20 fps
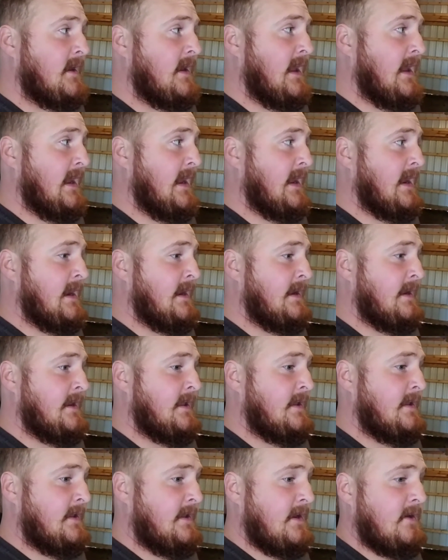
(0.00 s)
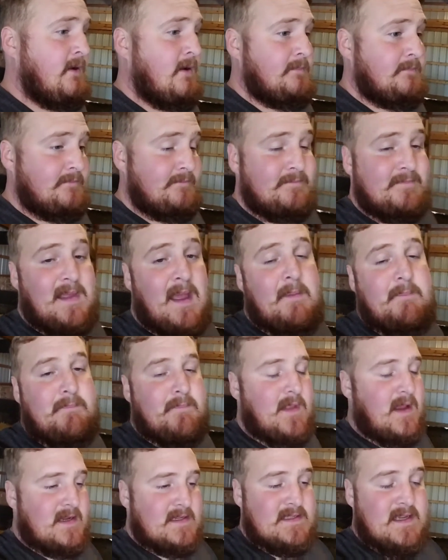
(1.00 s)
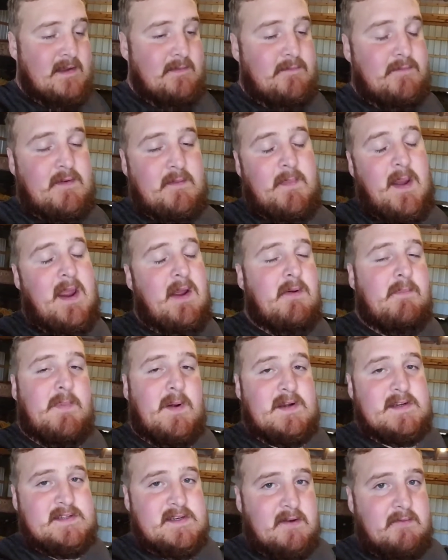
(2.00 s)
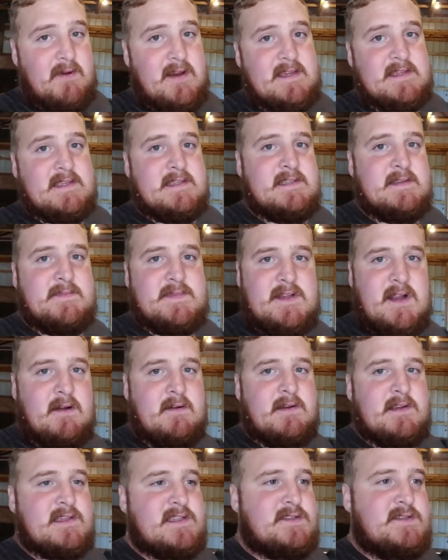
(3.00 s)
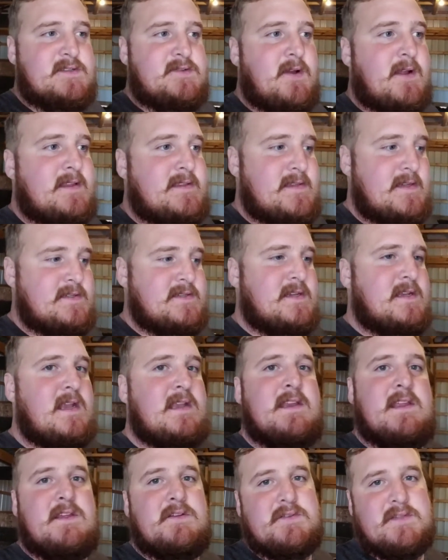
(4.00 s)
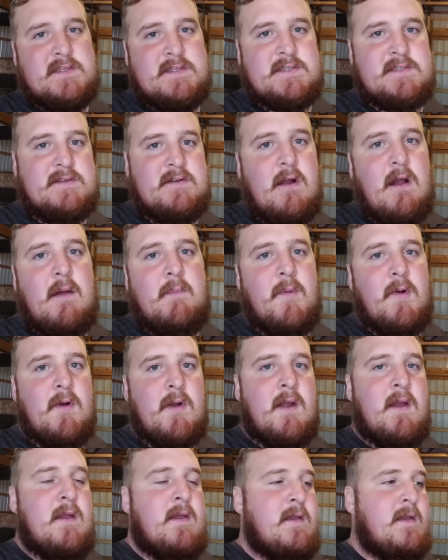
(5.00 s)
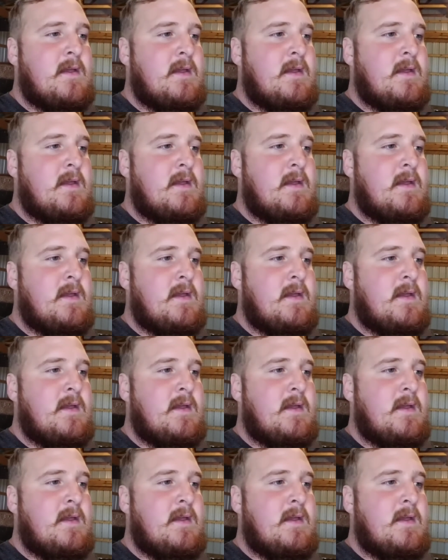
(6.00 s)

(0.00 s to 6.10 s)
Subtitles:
And I'm like I said, for my own personal reasons, I'm starting to transition into using straw more